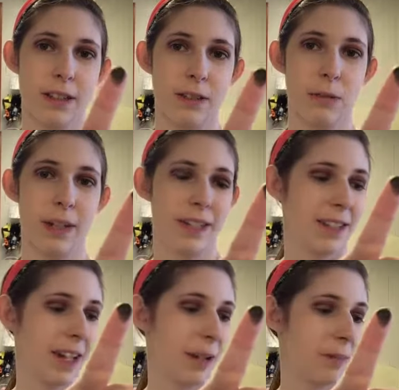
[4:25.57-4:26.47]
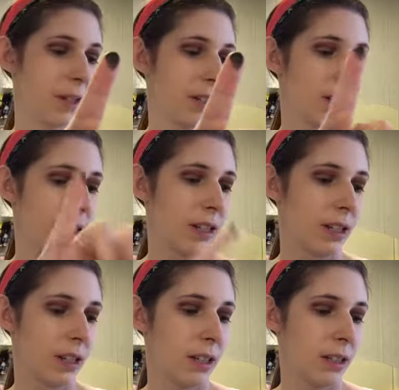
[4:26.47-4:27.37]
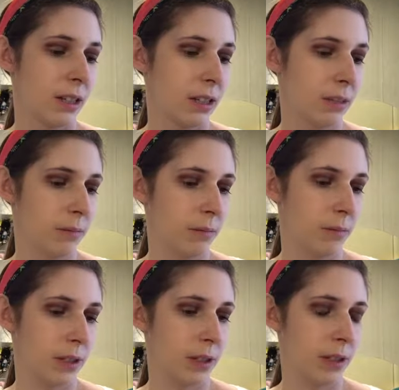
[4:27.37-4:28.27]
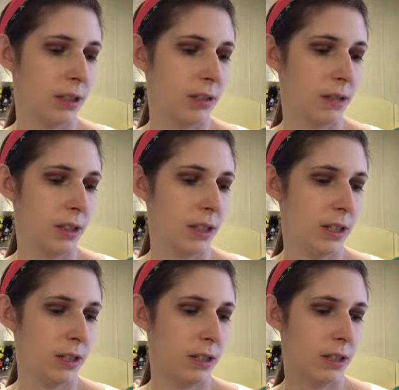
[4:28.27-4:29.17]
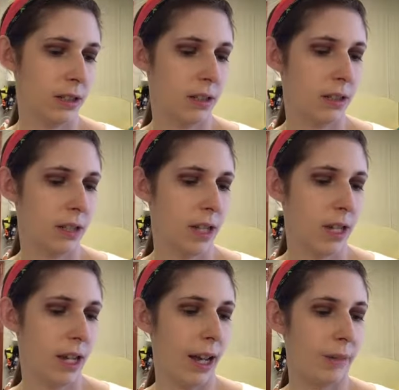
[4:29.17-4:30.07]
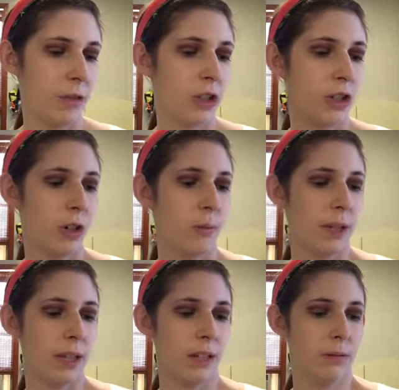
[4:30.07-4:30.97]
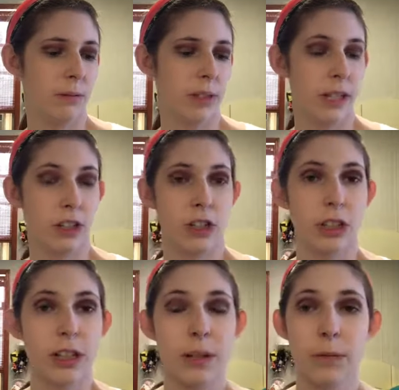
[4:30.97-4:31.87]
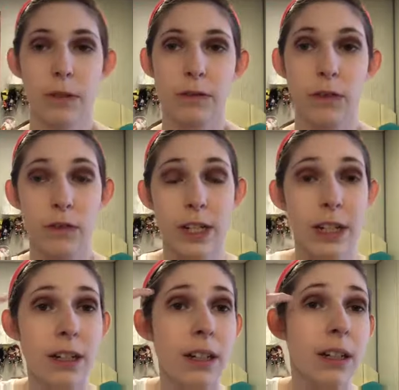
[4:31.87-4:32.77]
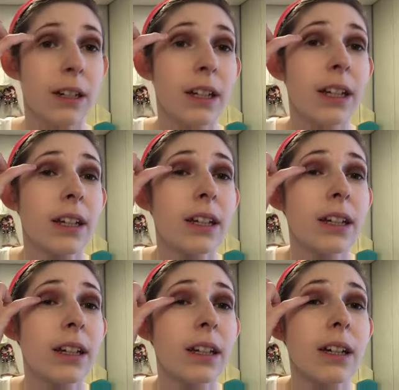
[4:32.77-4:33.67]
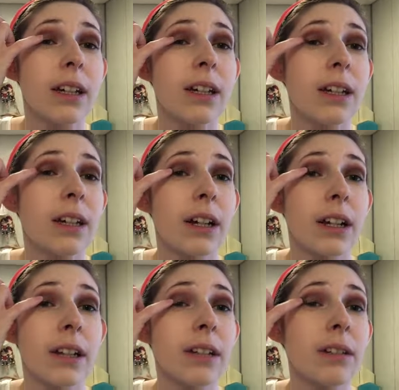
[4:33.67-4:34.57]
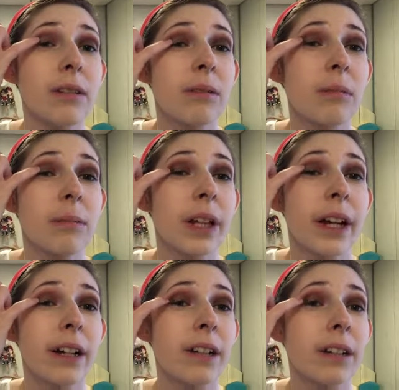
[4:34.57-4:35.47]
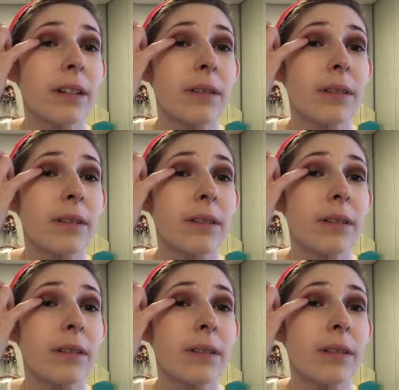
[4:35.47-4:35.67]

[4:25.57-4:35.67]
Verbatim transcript: That's why I stopped. Um, it's glitter in it. I'm just hoping that it will actually come off green and not black.